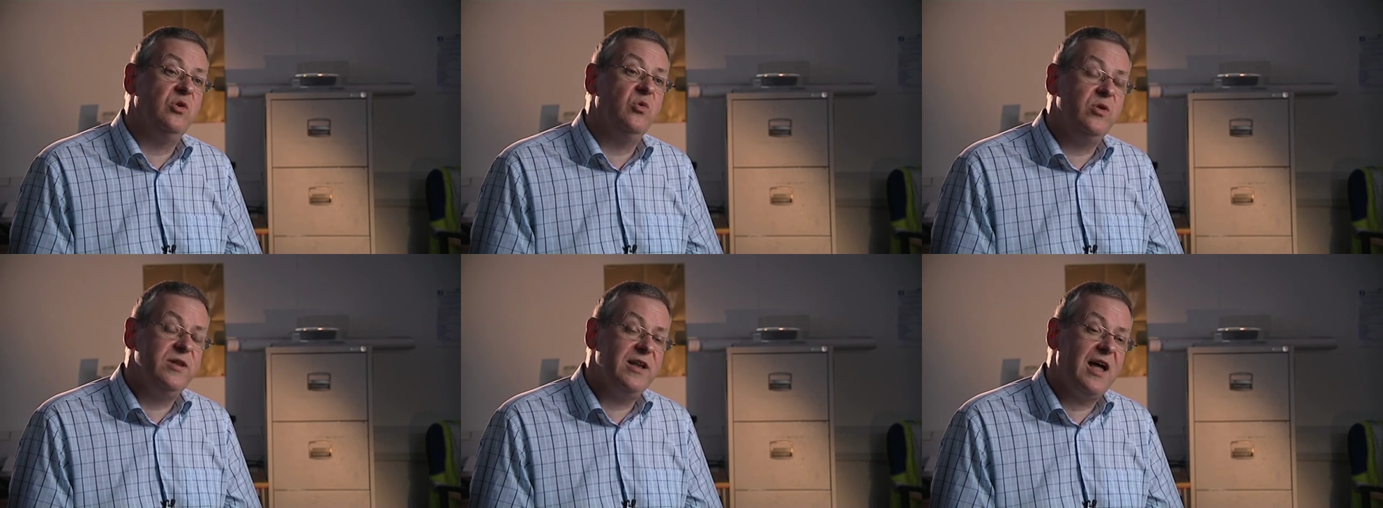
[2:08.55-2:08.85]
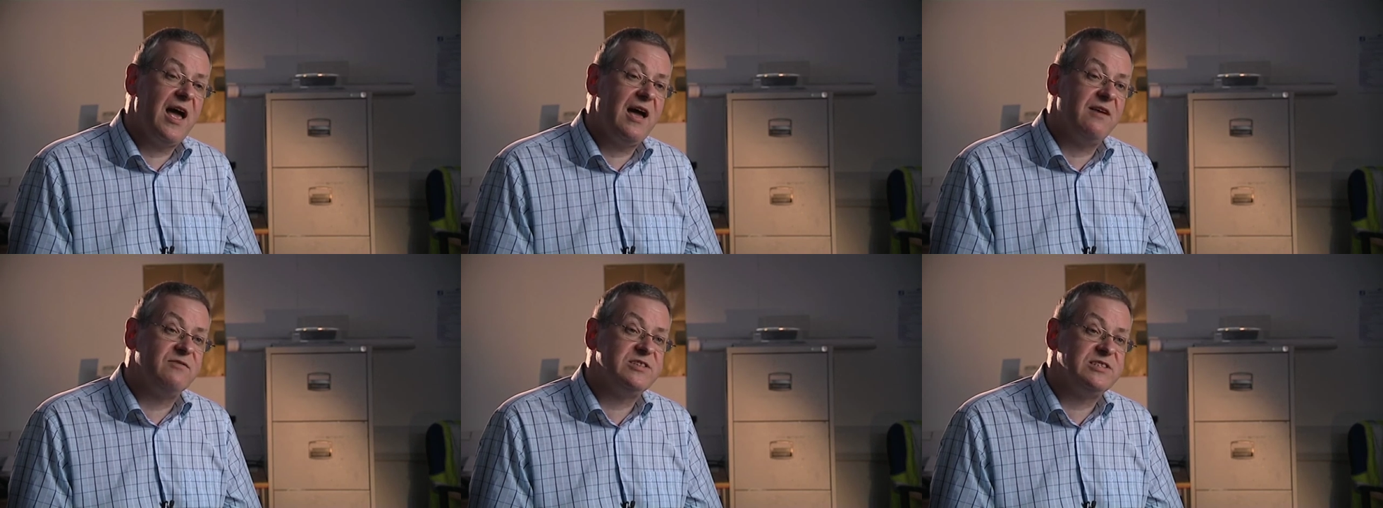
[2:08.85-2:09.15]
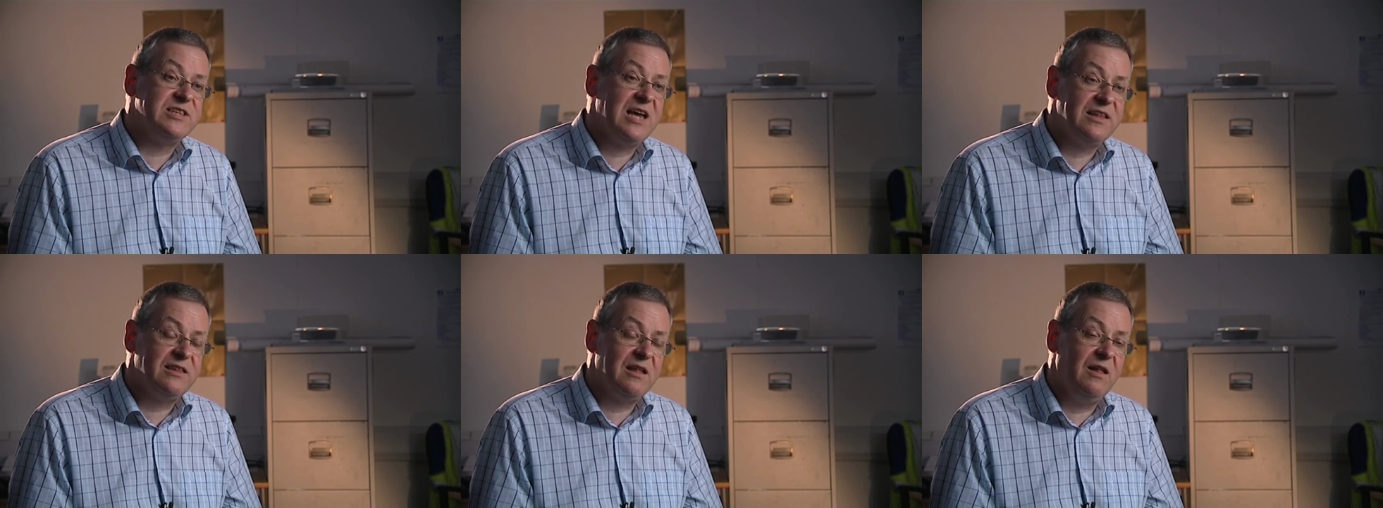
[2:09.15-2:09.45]
don't have
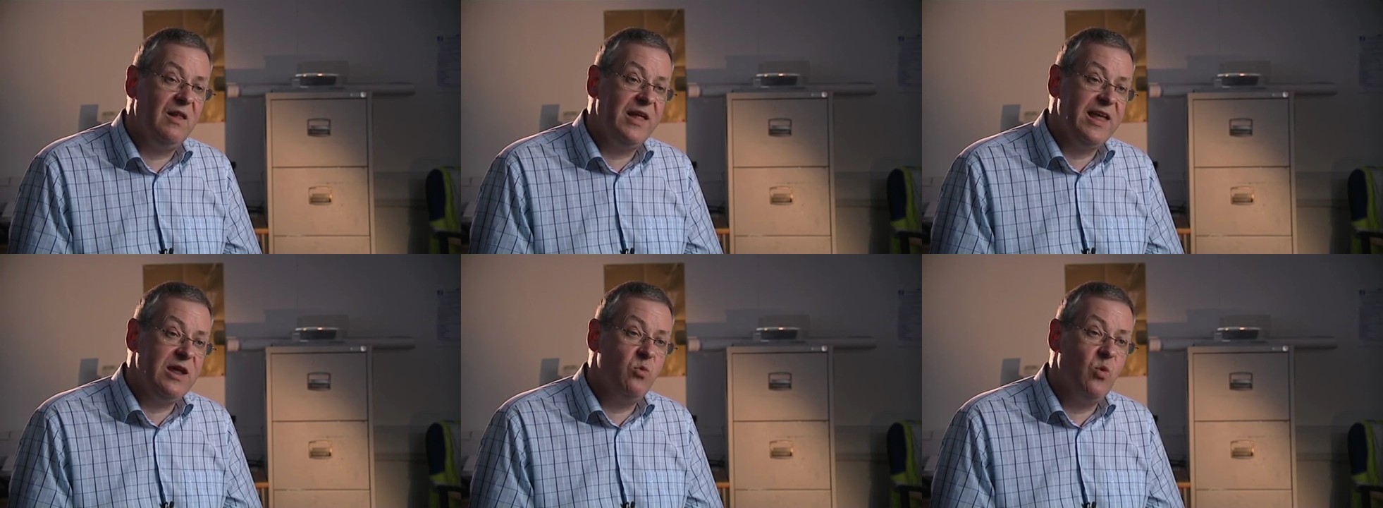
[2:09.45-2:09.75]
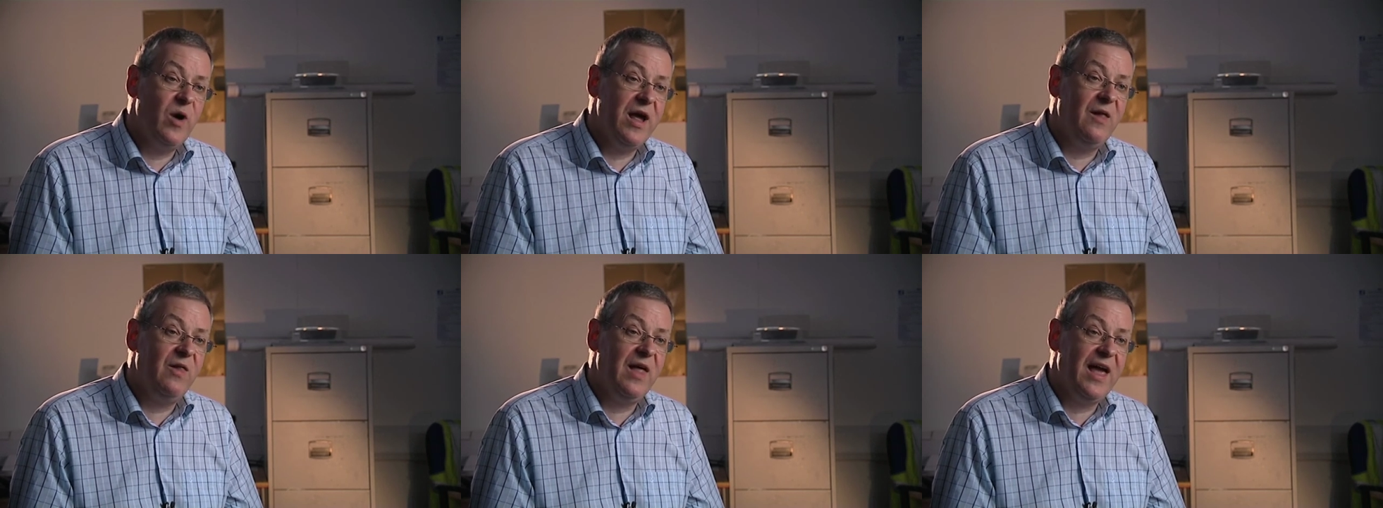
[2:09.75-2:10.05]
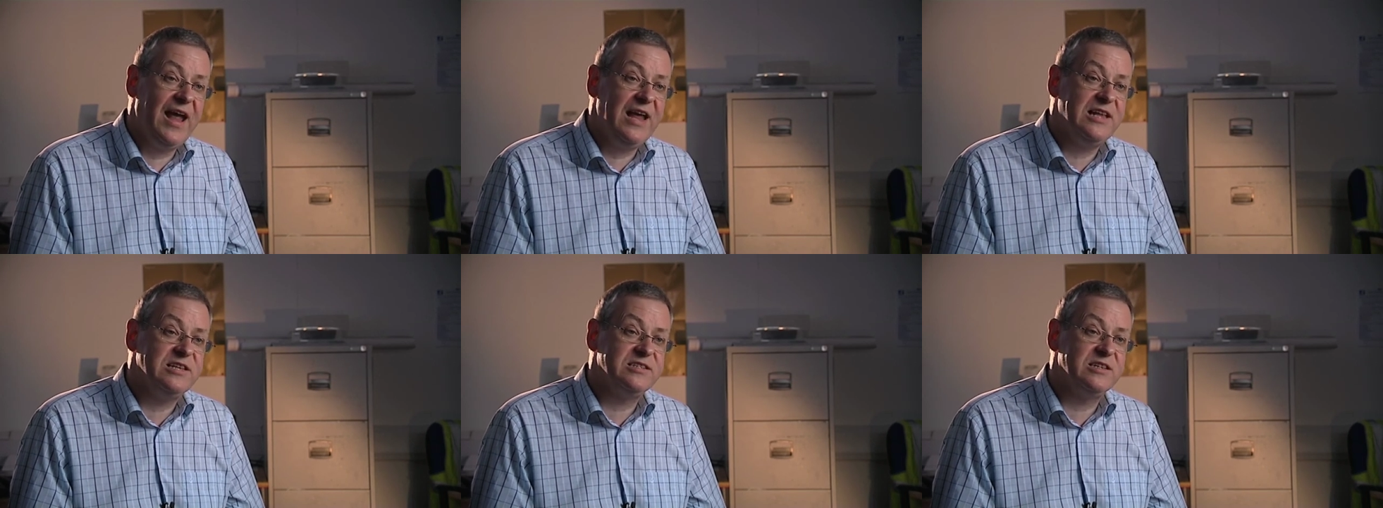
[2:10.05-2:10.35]
satellite
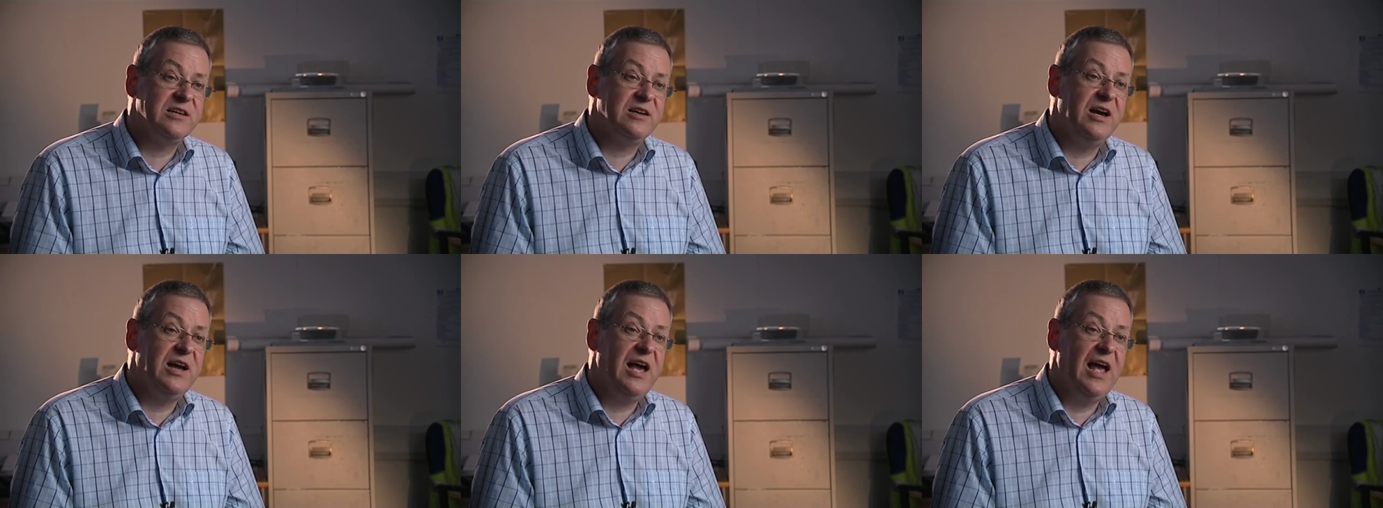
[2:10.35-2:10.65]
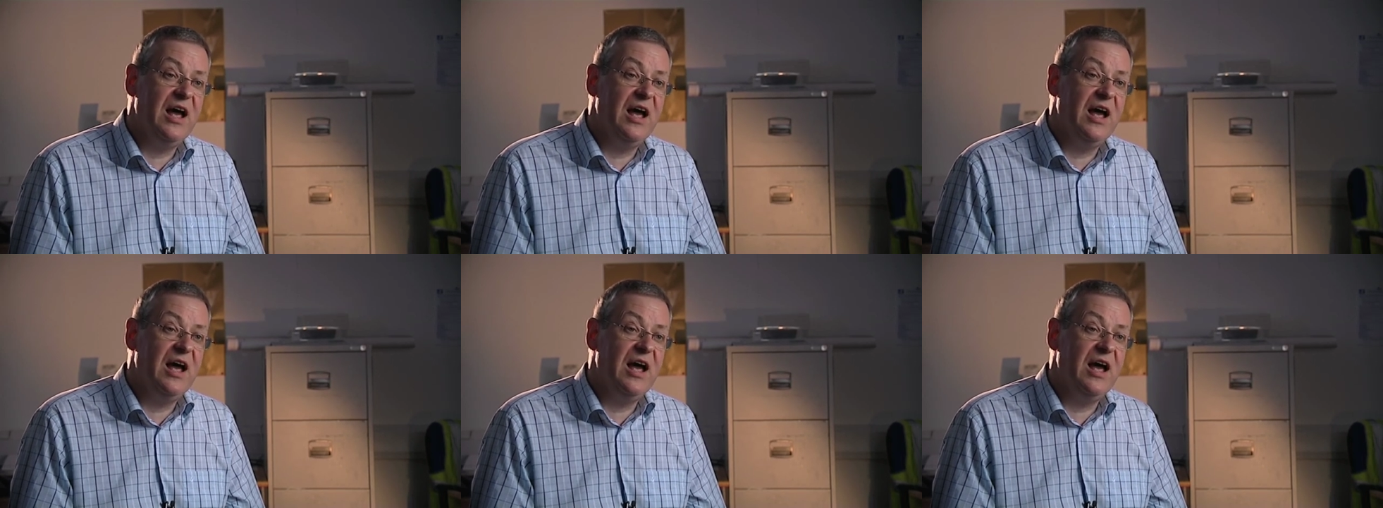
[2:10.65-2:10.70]
wellheads